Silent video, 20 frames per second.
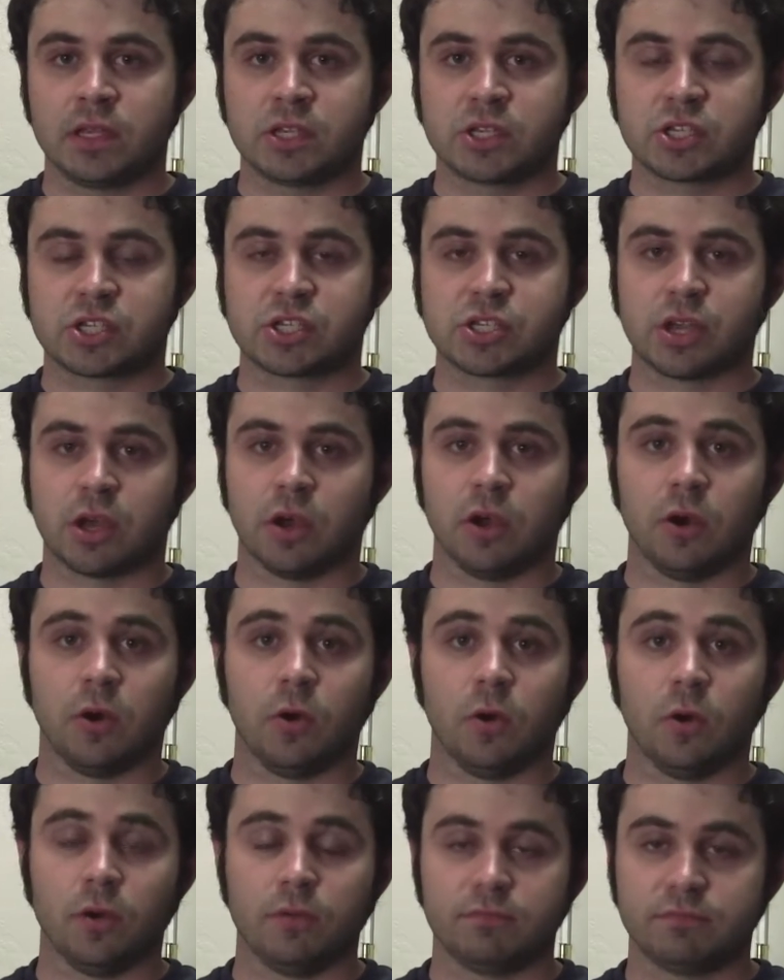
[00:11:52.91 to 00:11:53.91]

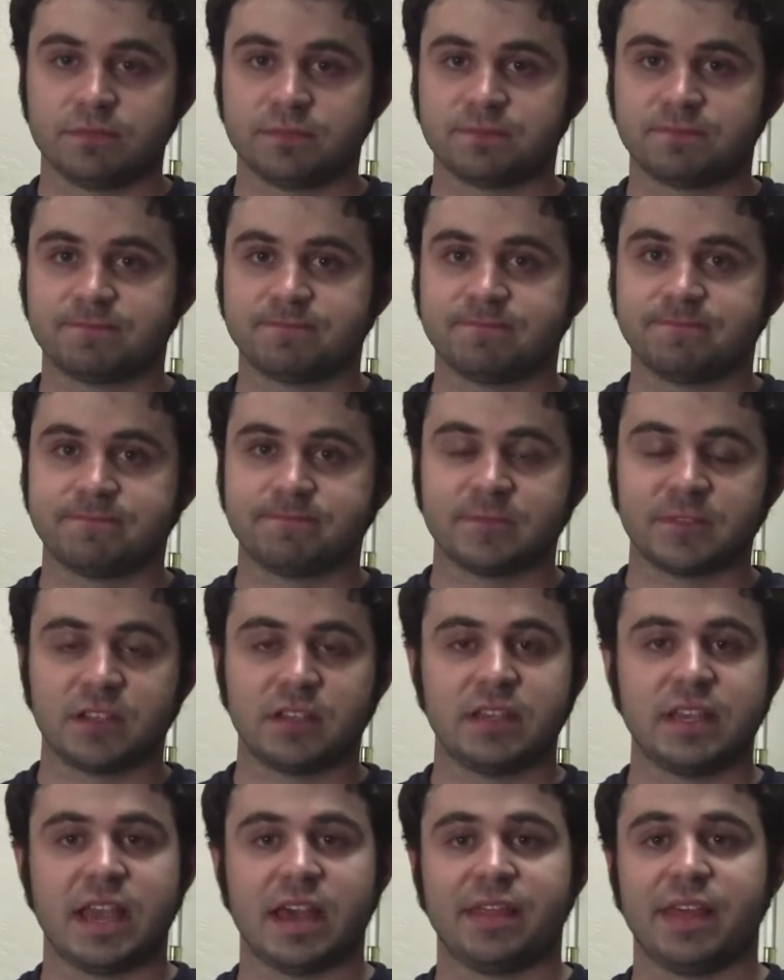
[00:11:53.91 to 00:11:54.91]
So,
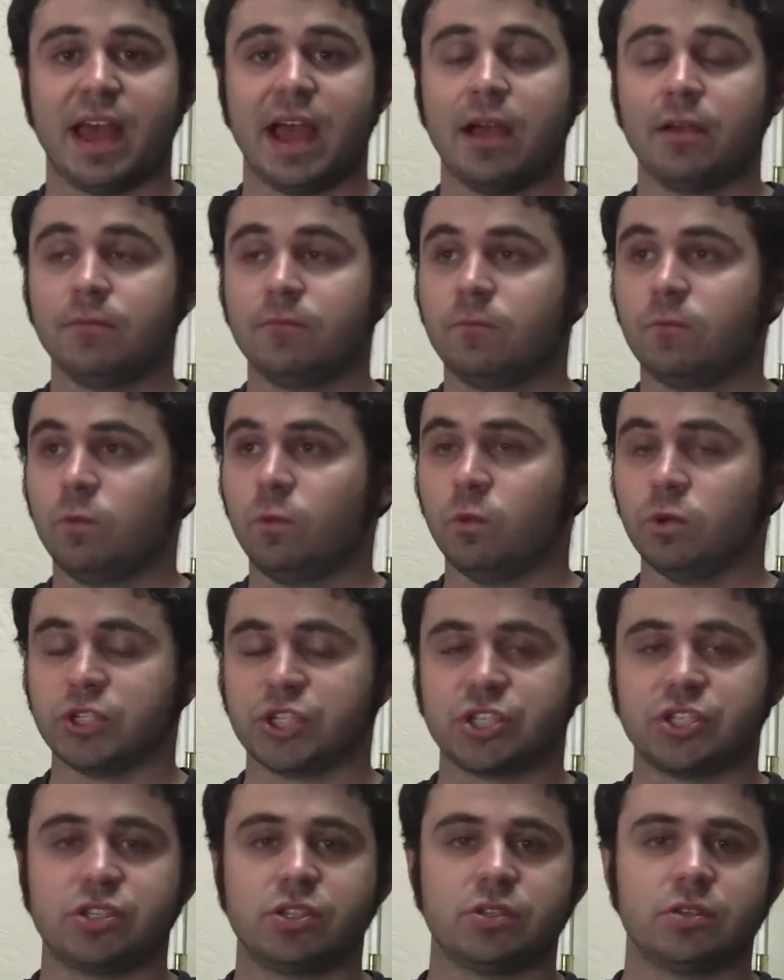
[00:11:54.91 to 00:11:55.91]
yeah, that
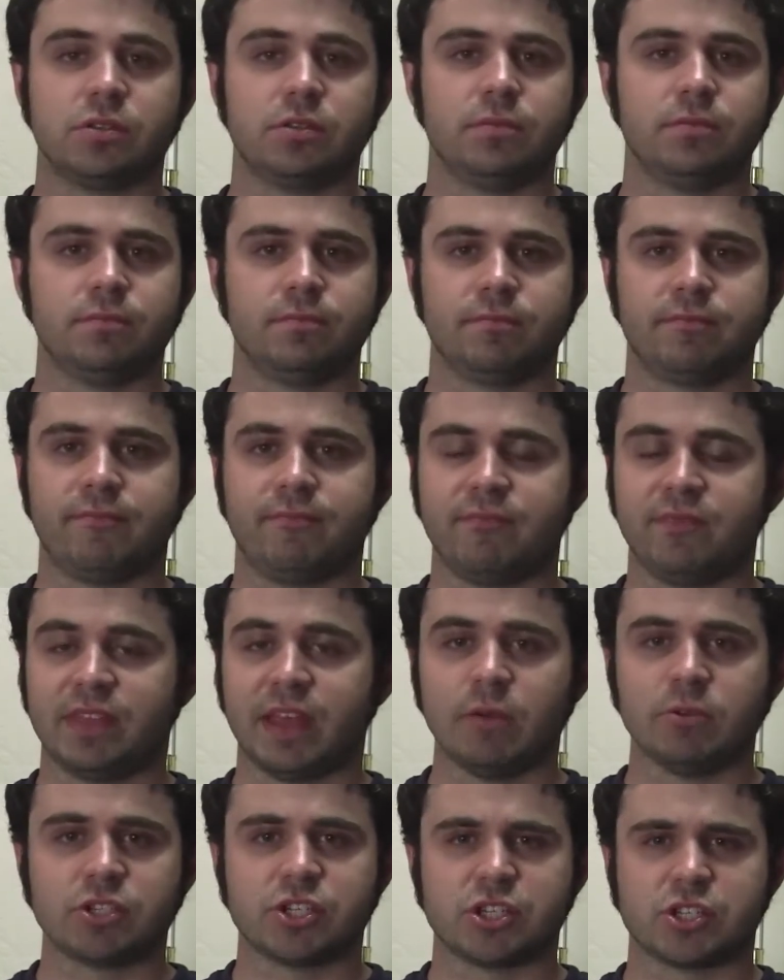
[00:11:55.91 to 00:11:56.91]
was
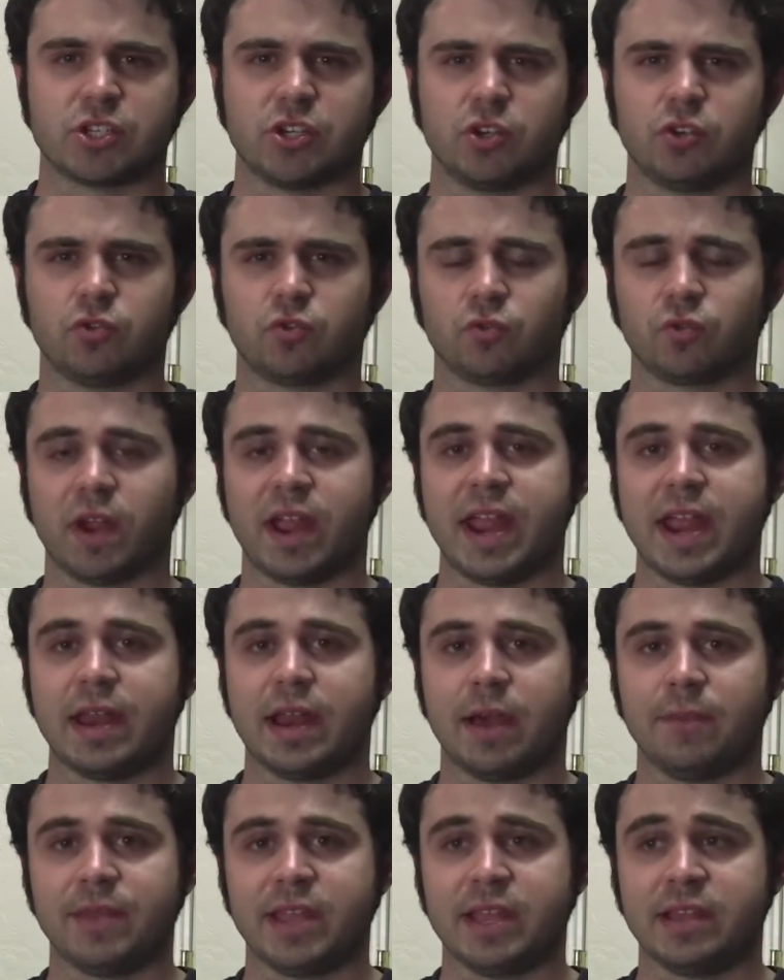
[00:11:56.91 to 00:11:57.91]
just great.
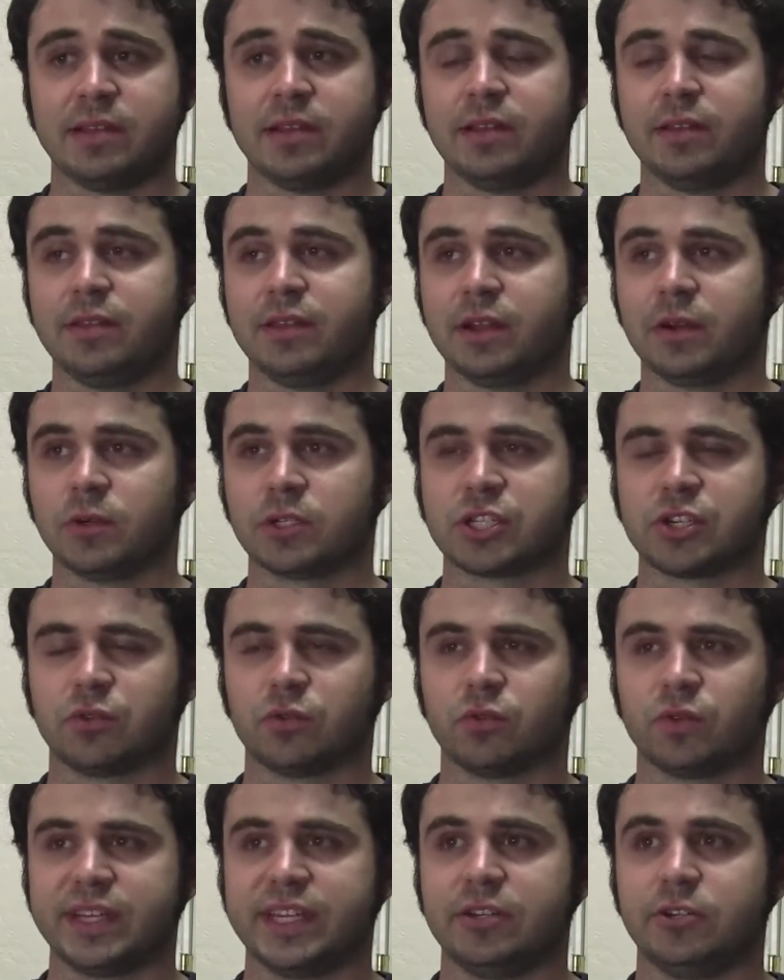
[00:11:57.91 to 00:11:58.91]
I mean, there was a
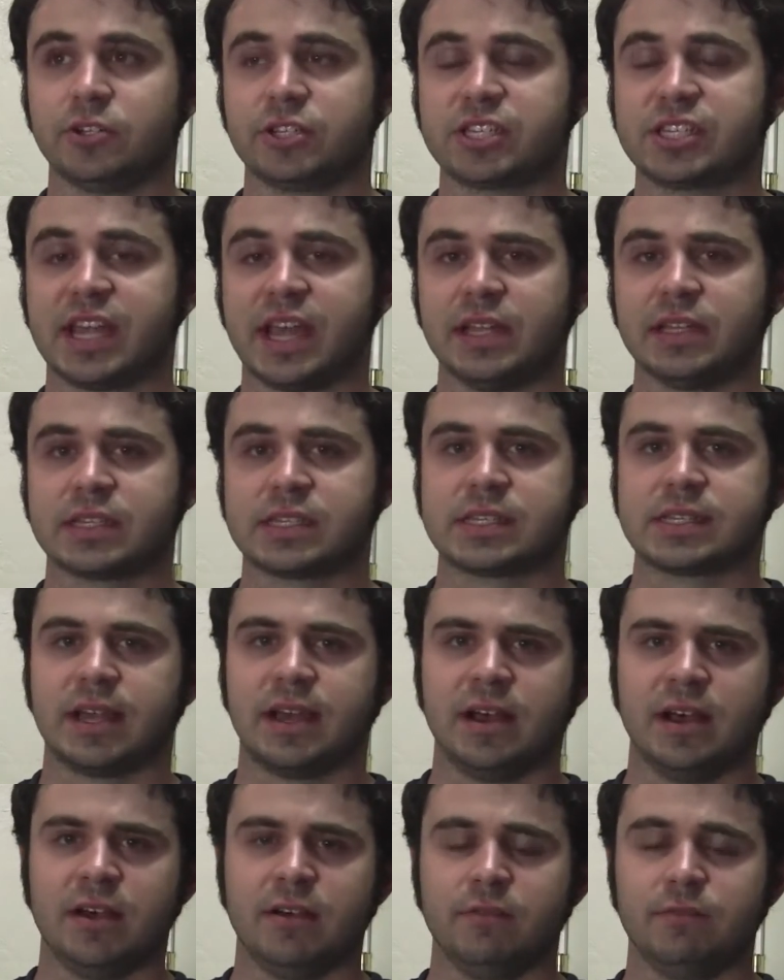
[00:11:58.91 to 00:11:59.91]
real sense
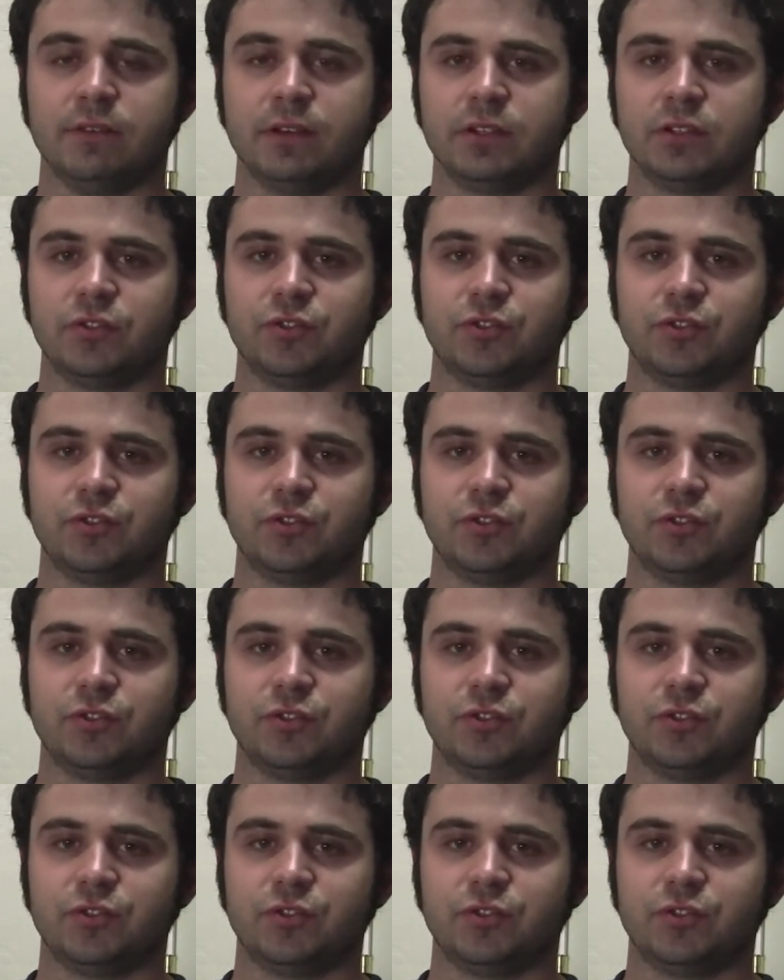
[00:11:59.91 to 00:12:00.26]
of,